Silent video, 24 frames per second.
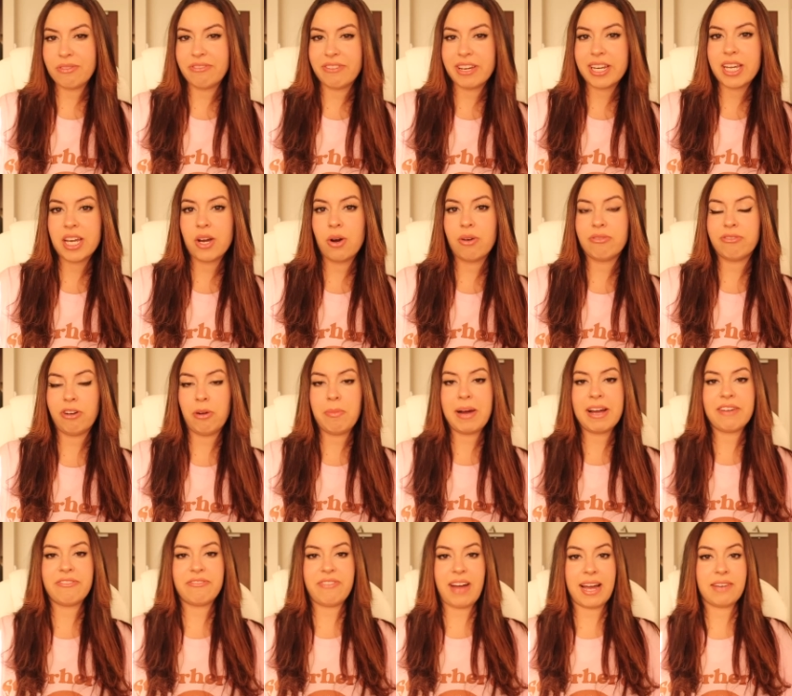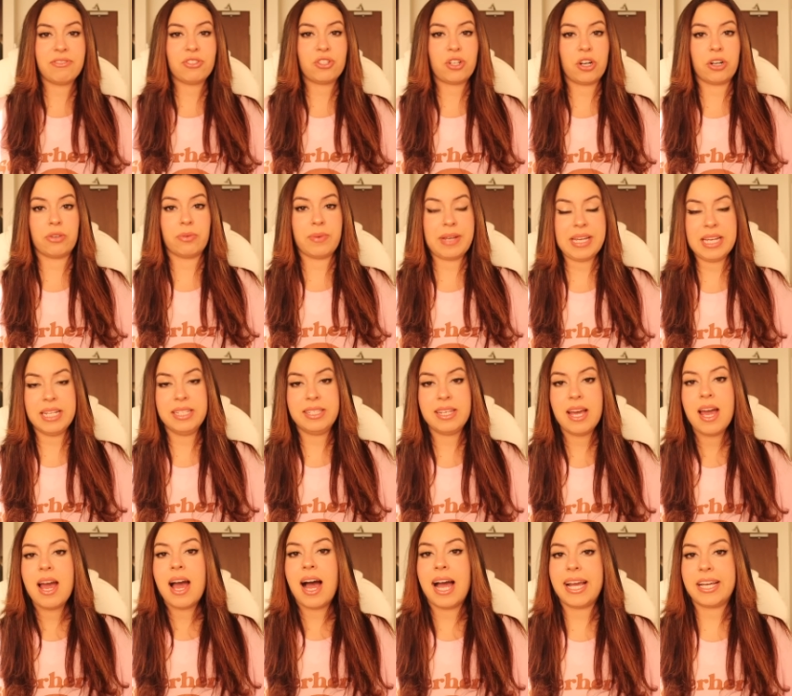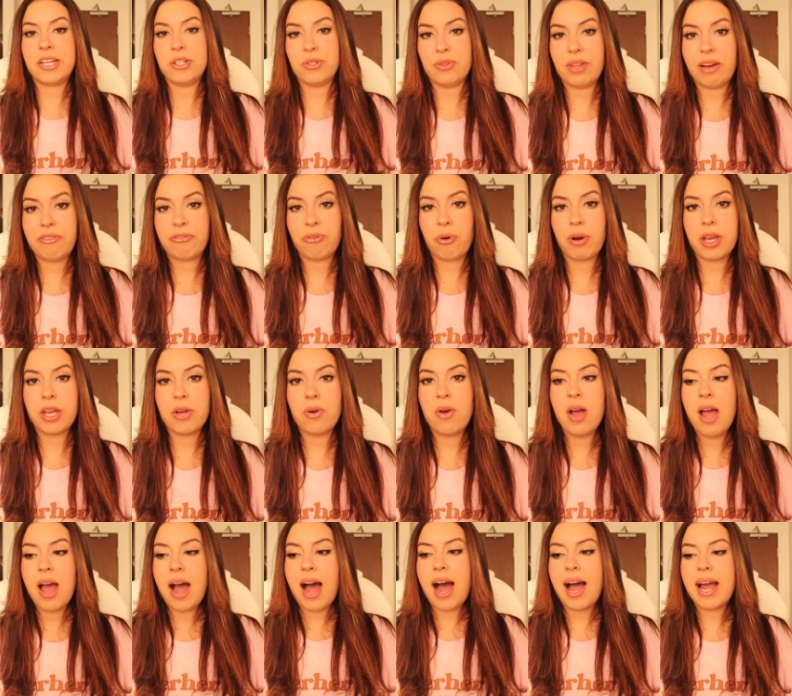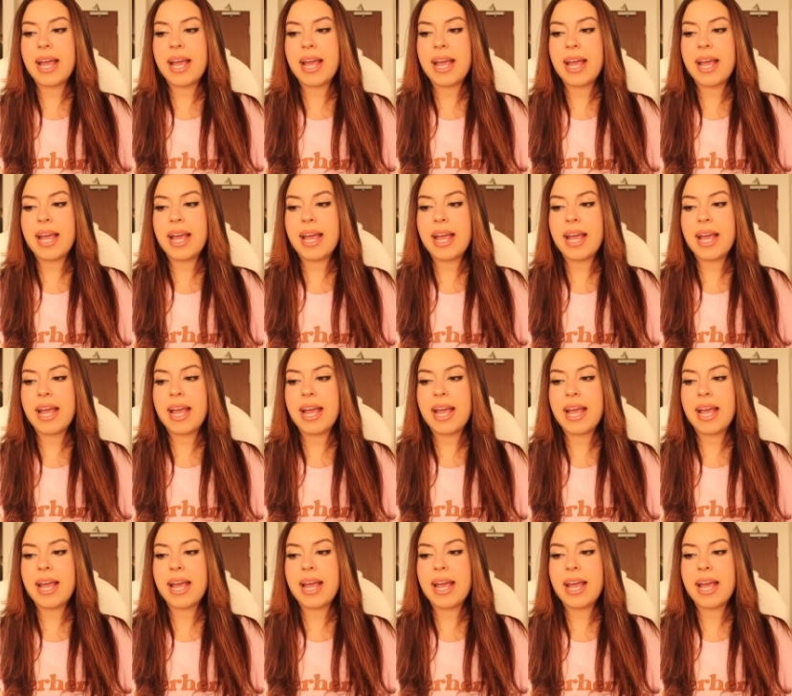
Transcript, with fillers: a video of all my five star reads, I can do that for you.